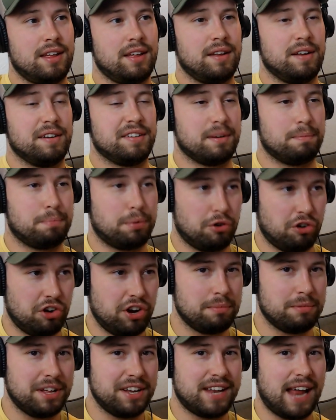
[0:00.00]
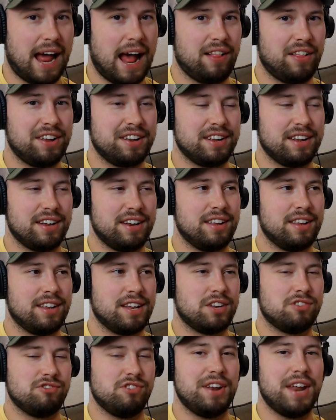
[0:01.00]
Supremely talented,
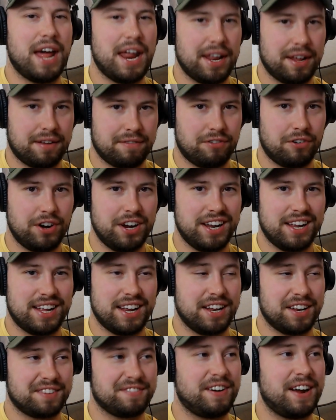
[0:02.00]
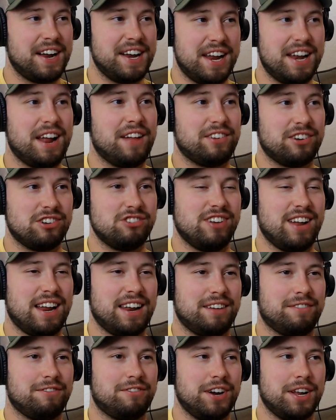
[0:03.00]
genetic freak, and he's fighting another
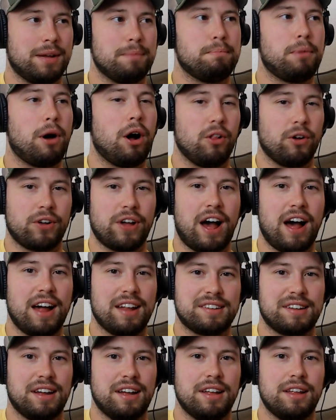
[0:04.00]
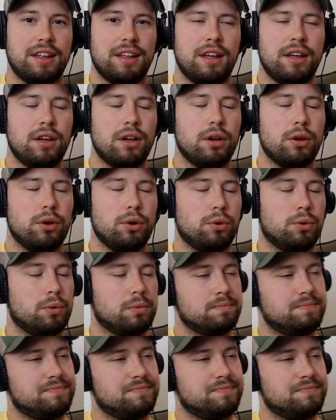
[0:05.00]
genetic freak in Paulo Costa, who,